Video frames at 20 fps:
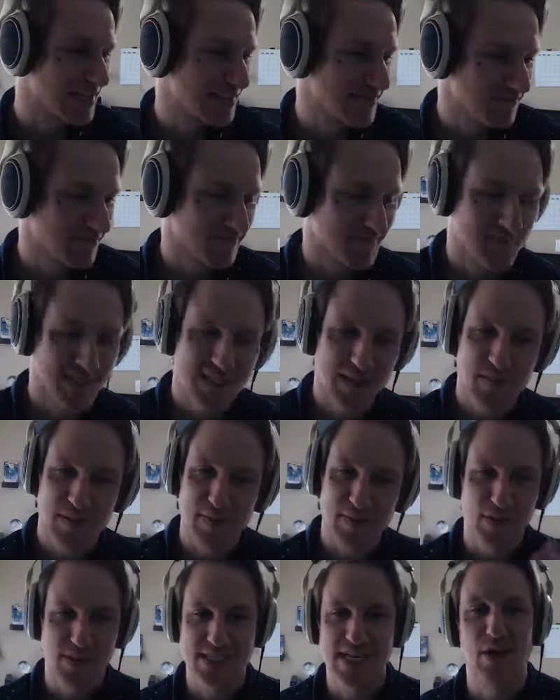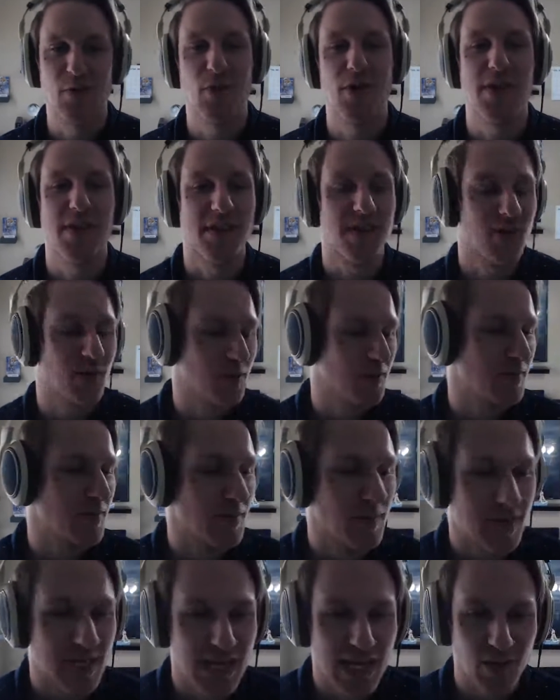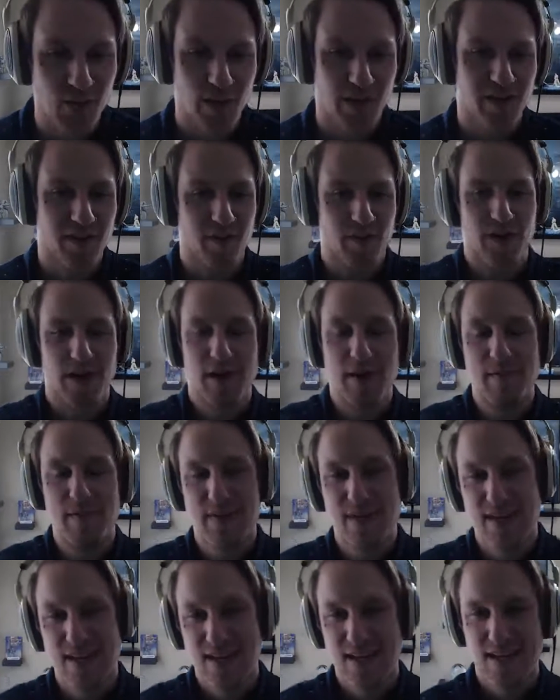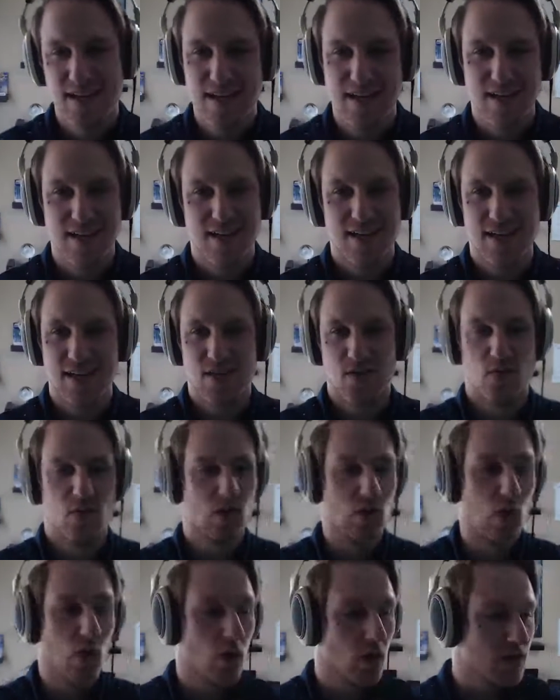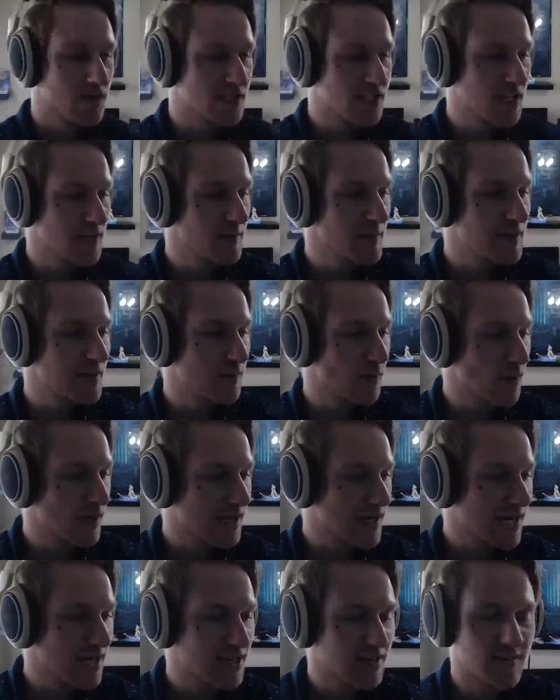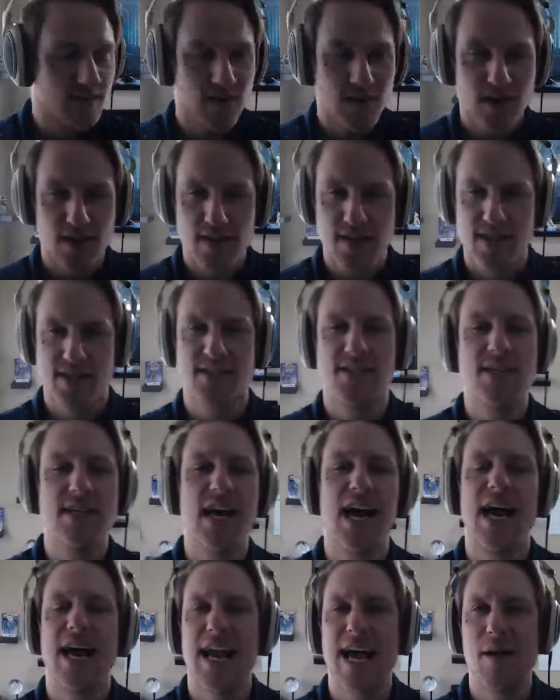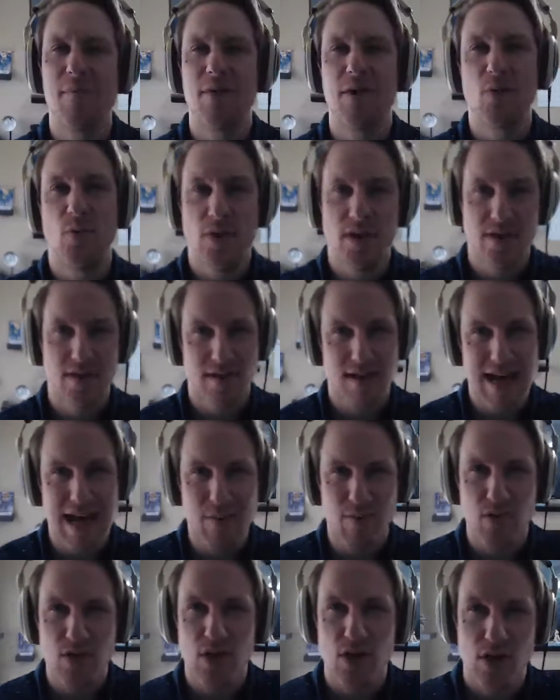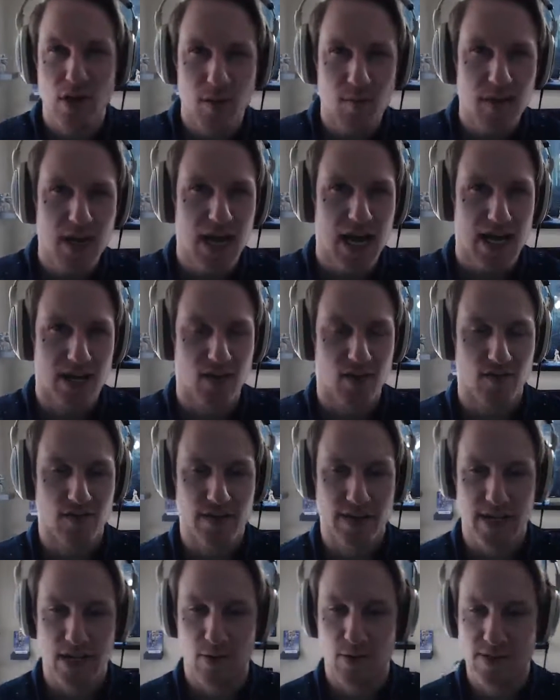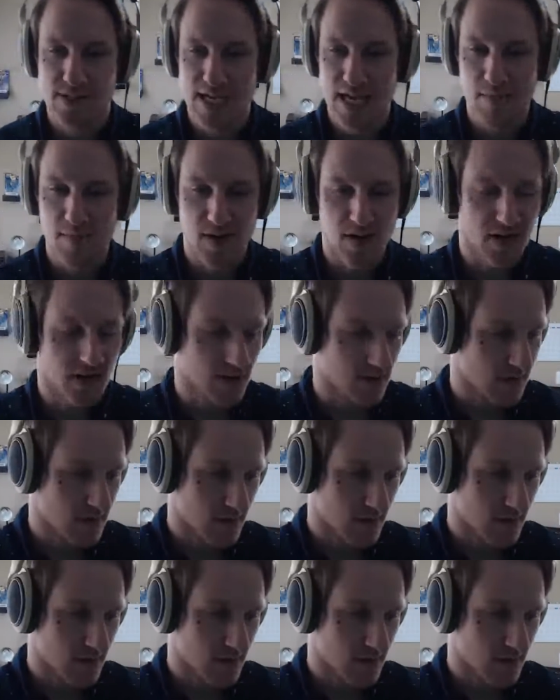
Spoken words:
And some people, it's not worth it to them to begin with, but well, cool. Jeremy, what kind of things you got happening with Apple alumni over there? What's happening?